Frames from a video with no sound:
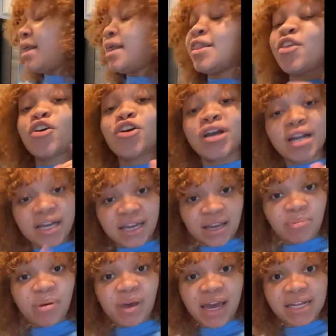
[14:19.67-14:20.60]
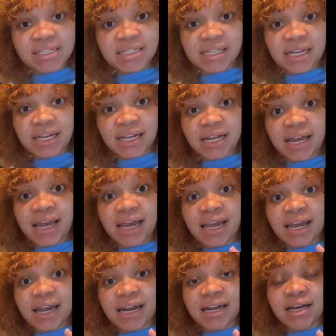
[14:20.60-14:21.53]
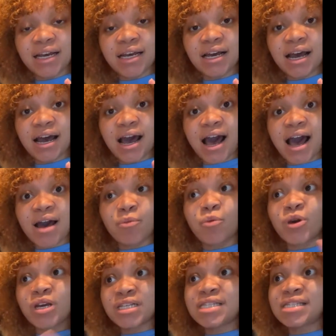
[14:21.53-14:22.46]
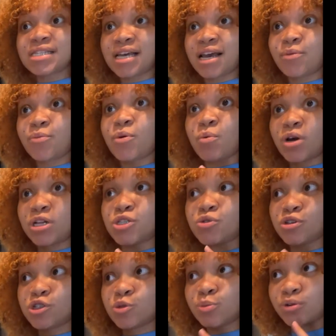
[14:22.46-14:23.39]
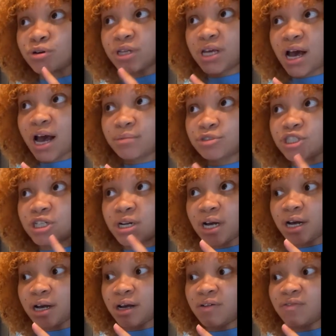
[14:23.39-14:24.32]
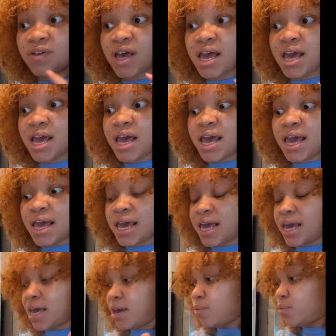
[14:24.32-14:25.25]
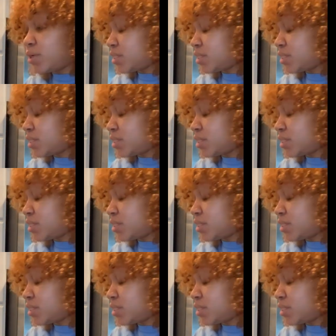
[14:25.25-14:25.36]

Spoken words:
They're gonna get painted, and we said we want to explore the option of what is